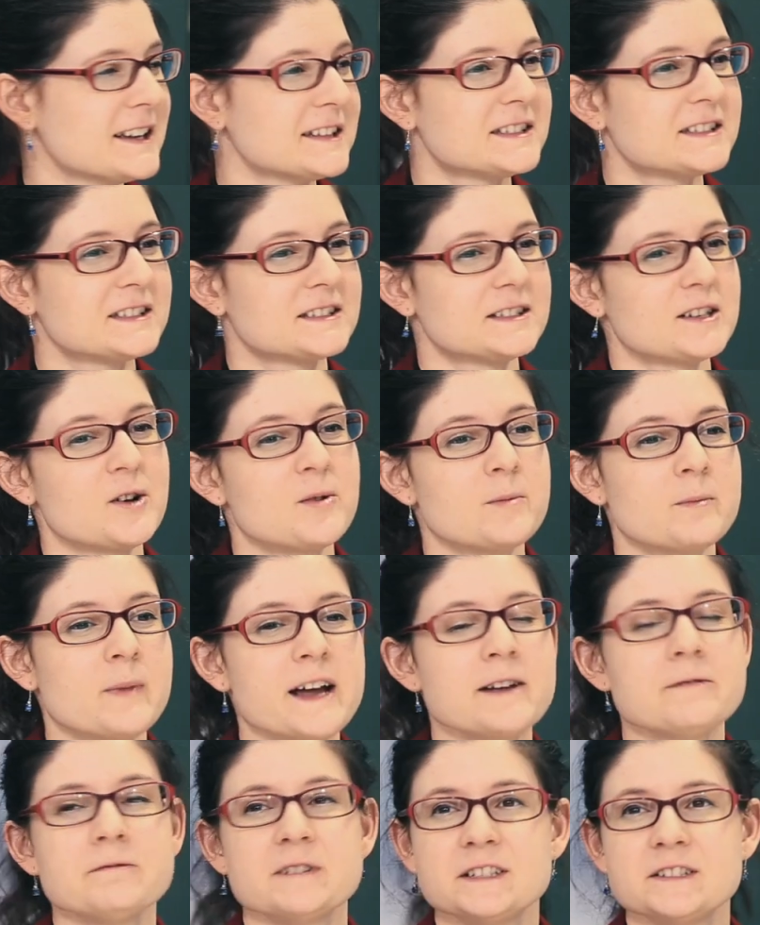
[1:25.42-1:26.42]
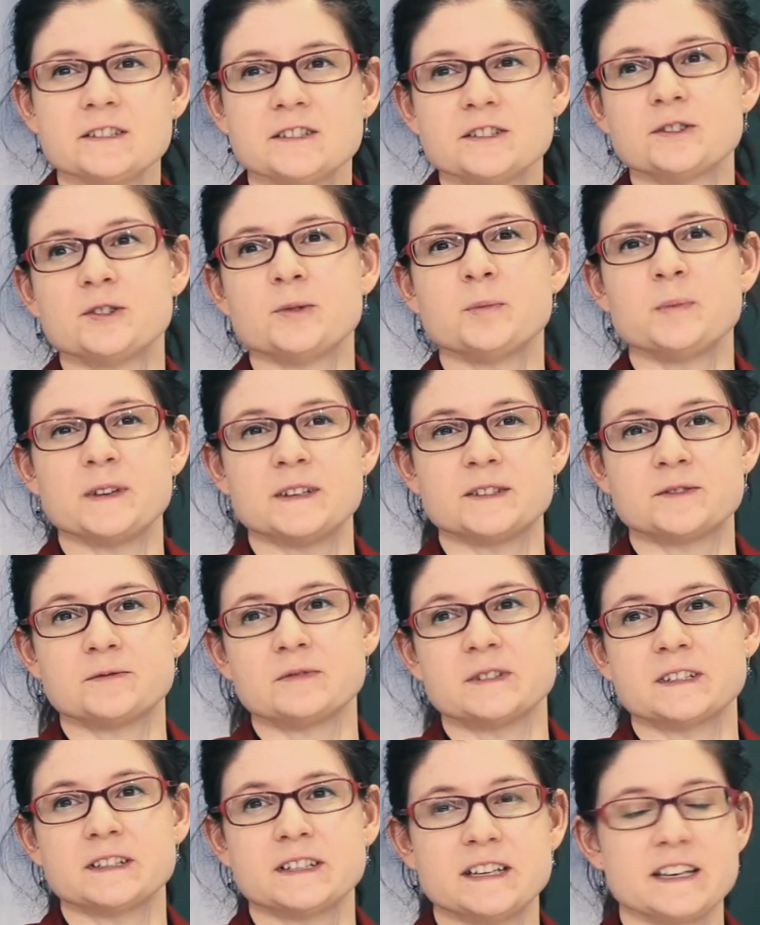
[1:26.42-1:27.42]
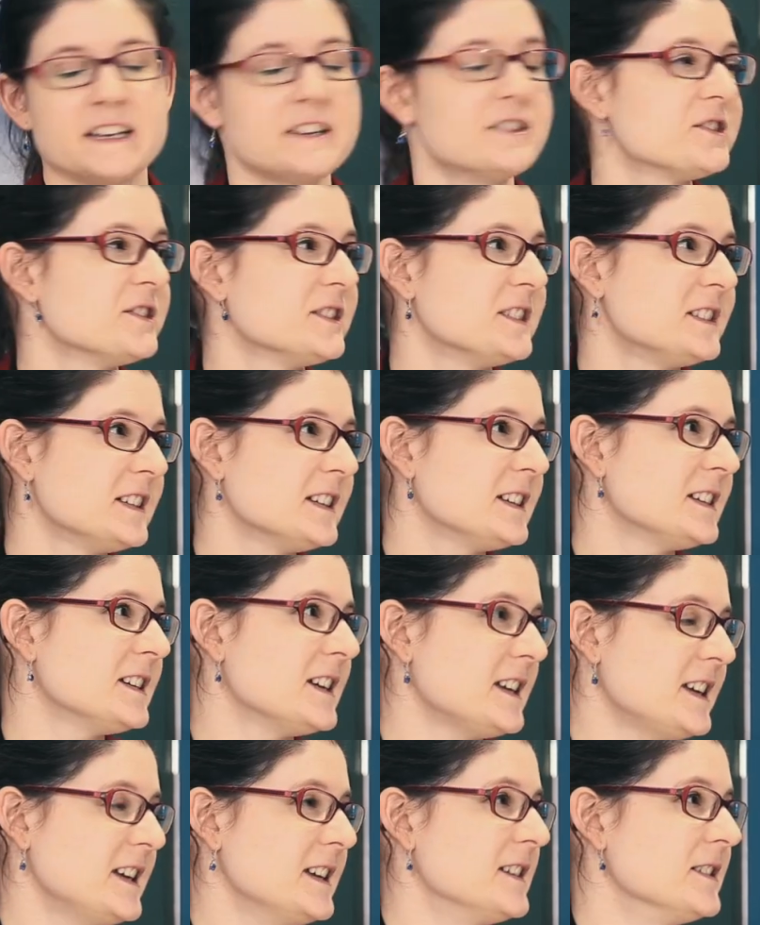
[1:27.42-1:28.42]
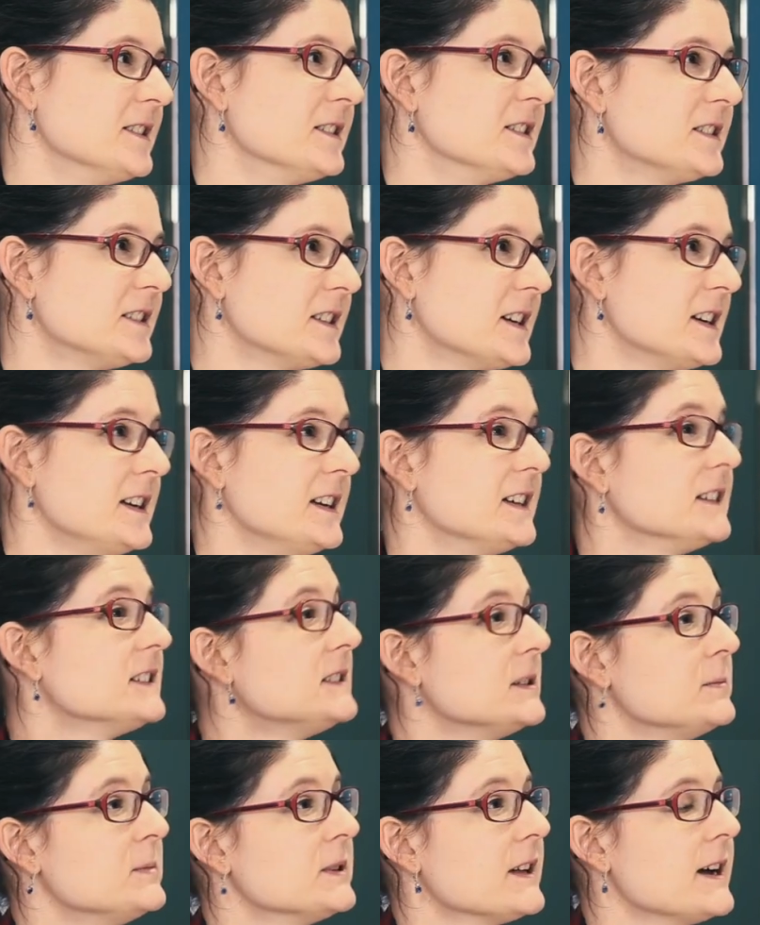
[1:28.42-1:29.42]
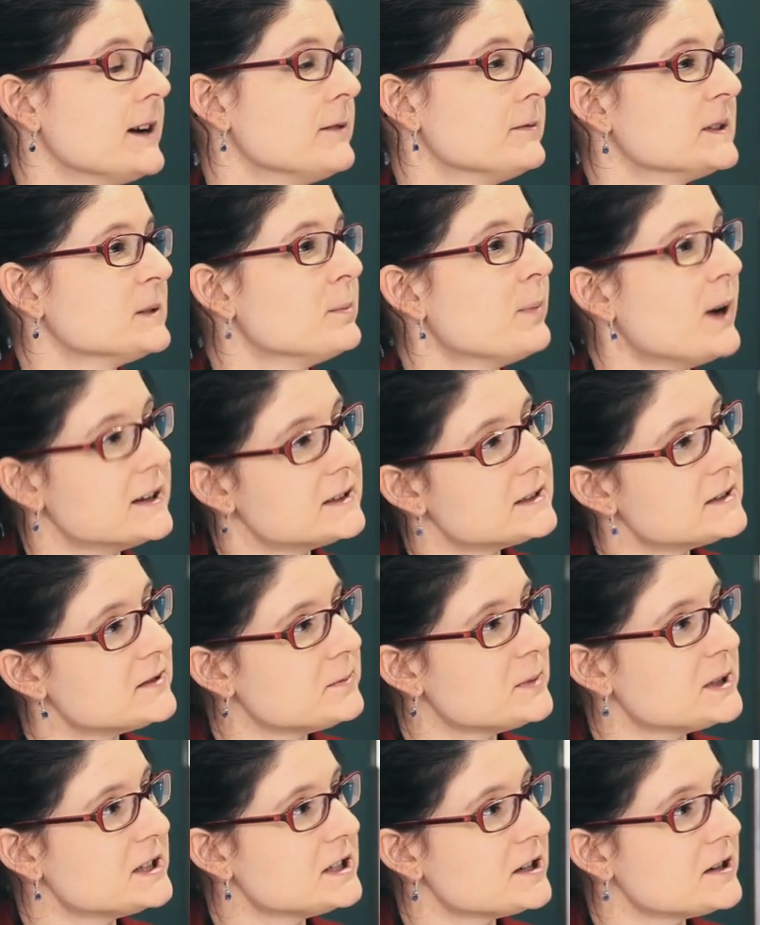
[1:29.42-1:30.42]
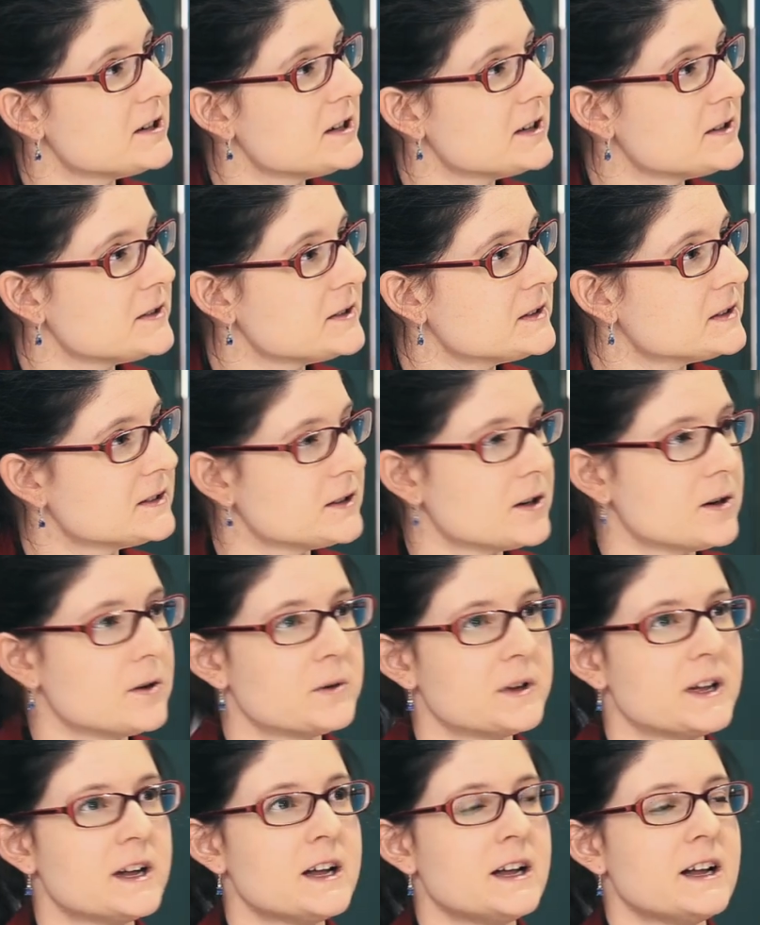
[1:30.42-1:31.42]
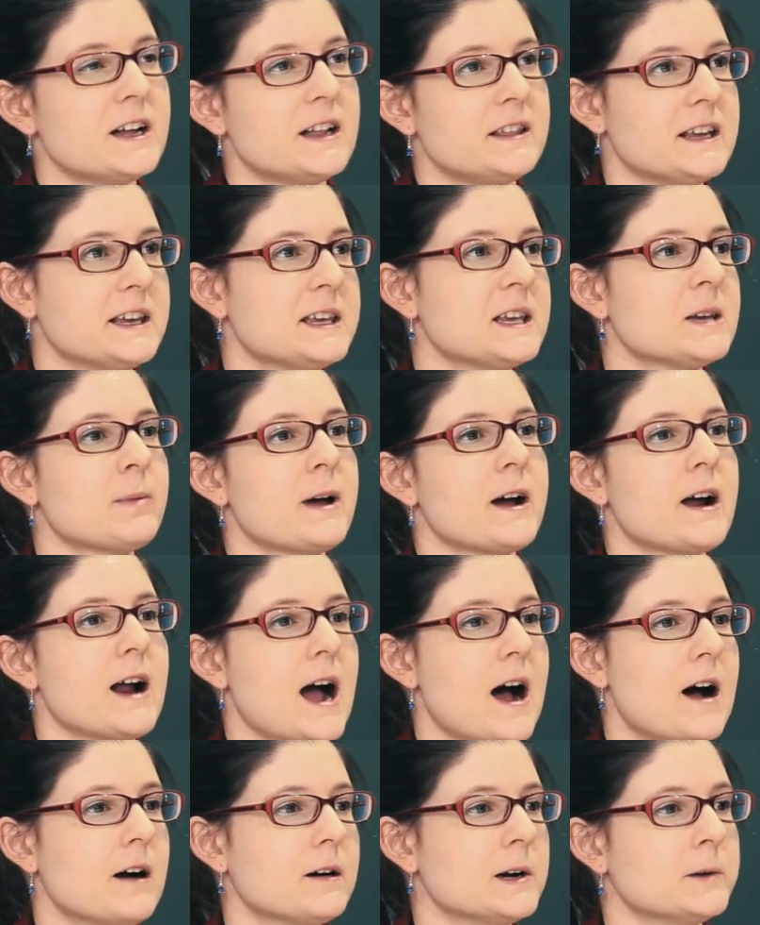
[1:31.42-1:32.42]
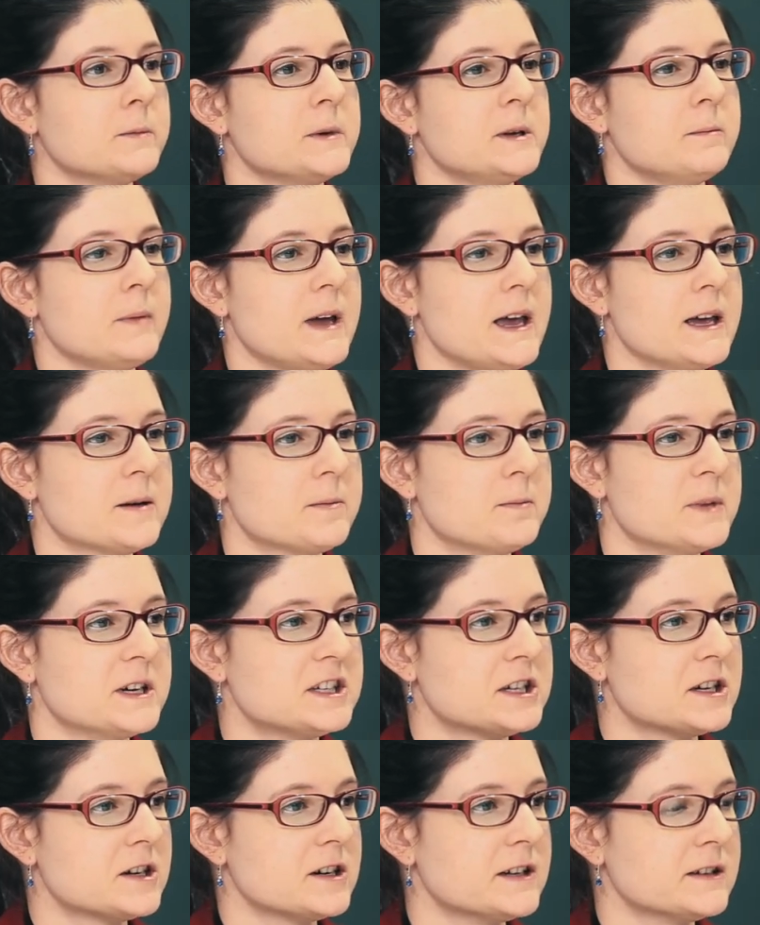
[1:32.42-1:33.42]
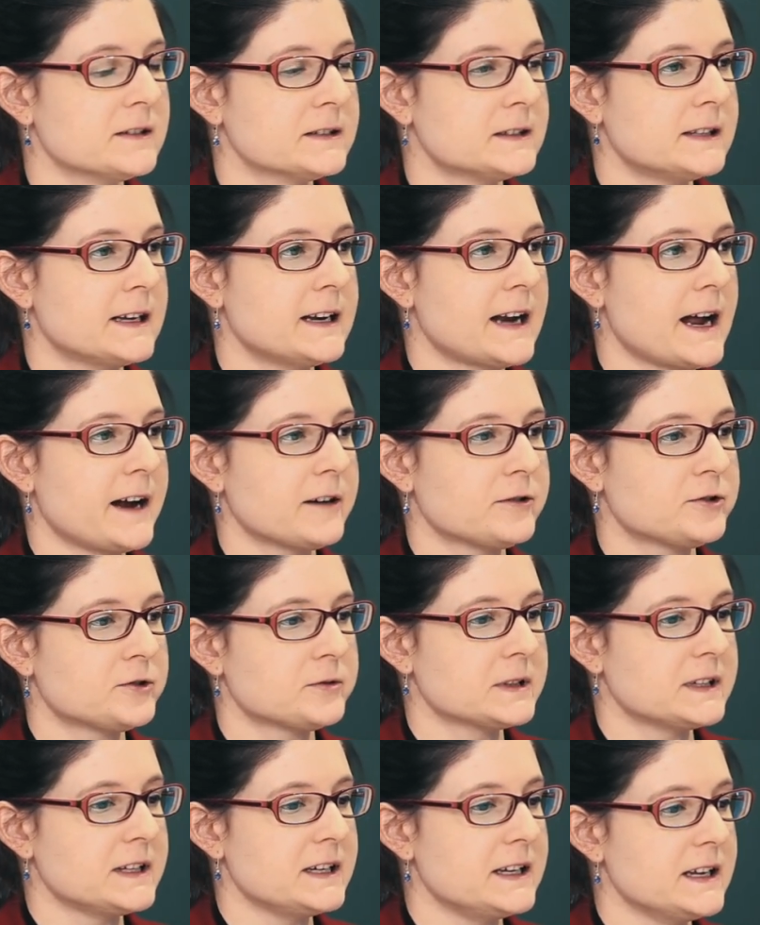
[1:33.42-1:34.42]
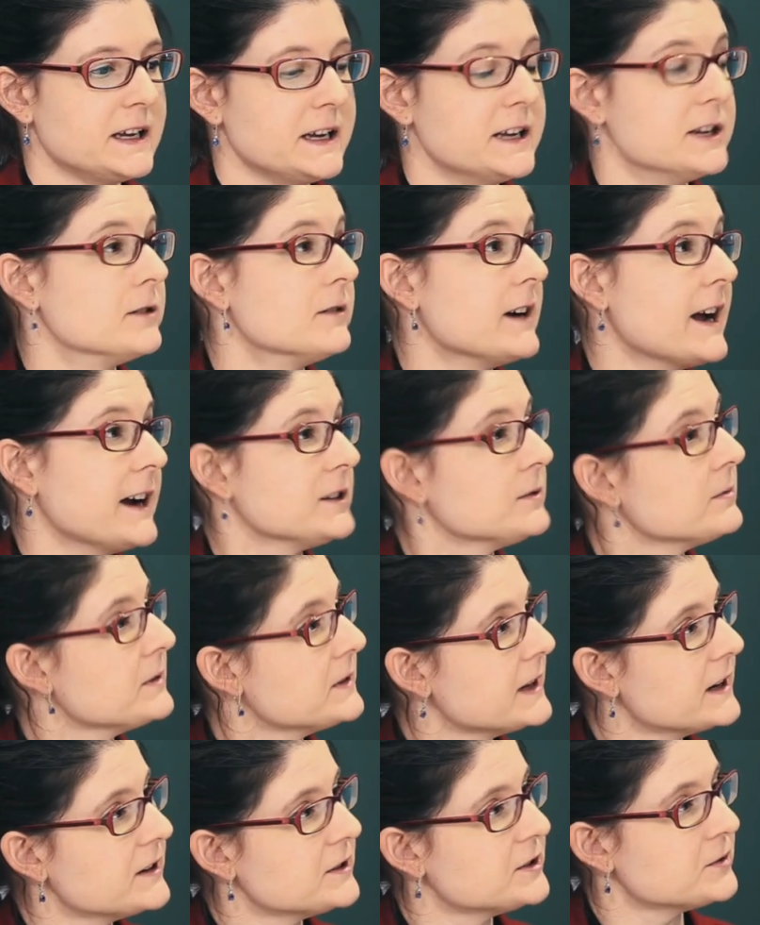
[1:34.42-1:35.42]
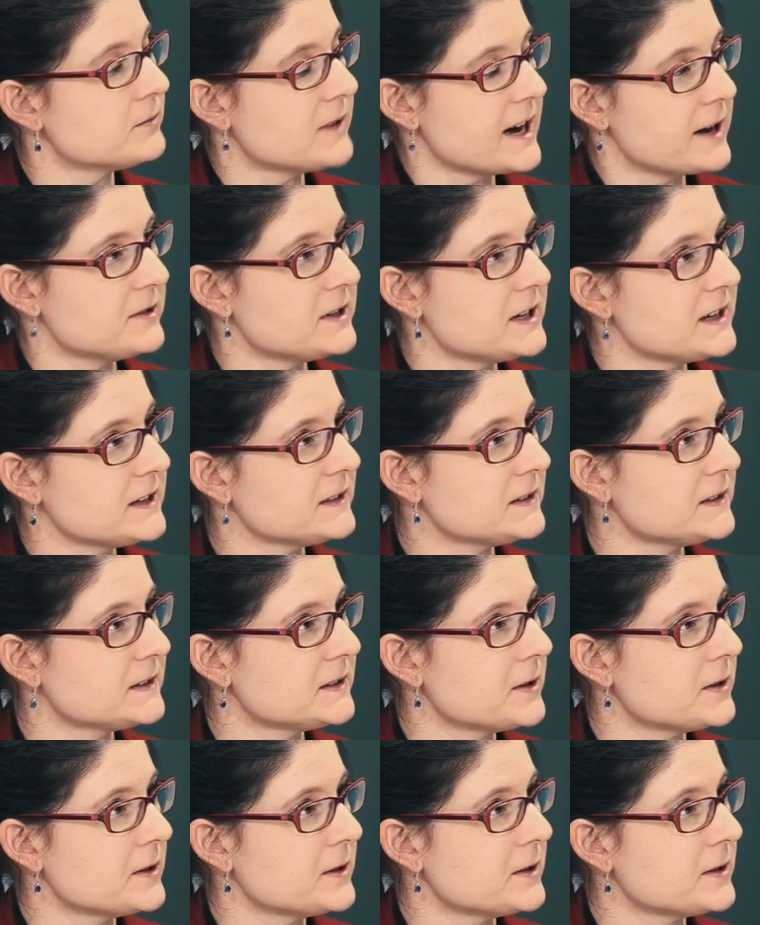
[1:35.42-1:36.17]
Yes. So my research group is really interested in studying stimuli responsive materials. So thinking about how can we make materials that actually interact with their surroundings.